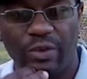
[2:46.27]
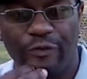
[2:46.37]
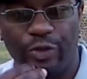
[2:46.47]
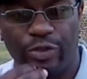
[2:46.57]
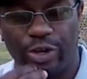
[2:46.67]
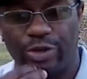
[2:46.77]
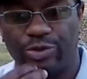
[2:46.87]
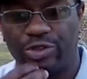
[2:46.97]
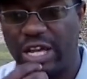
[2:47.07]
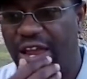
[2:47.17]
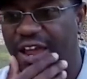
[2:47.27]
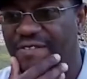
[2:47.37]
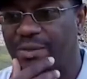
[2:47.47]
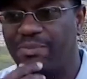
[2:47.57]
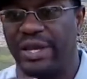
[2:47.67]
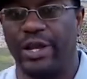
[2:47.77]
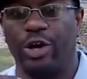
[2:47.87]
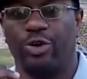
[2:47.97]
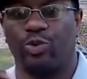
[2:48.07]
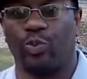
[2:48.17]
for those that have the Minn
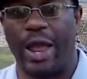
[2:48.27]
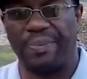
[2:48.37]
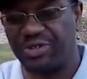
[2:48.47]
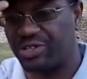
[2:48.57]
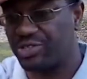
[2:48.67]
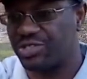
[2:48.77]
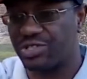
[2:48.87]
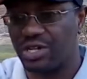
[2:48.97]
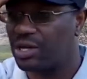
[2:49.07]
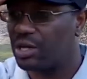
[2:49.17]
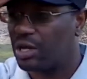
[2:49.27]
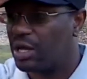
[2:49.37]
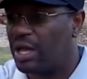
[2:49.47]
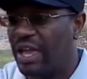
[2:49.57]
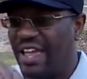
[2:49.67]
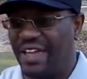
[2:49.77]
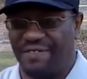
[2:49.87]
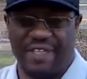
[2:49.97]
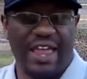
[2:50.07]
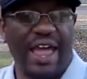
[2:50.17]
Kota Raptors, if
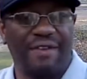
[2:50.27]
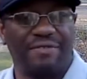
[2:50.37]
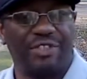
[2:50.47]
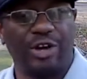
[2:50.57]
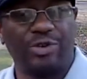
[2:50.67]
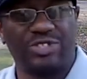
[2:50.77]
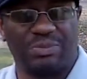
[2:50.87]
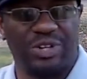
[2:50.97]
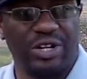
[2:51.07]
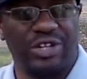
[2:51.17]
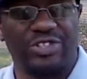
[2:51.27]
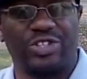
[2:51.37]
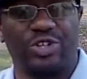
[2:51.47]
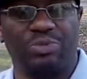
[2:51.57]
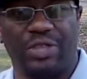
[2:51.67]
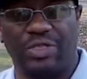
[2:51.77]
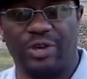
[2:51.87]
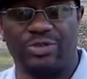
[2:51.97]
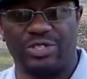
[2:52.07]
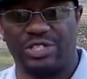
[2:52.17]
they have those, I'm gonna assume that
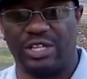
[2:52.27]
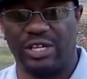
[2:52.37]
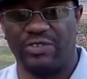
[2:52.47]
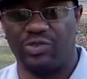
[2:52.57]
those sleeves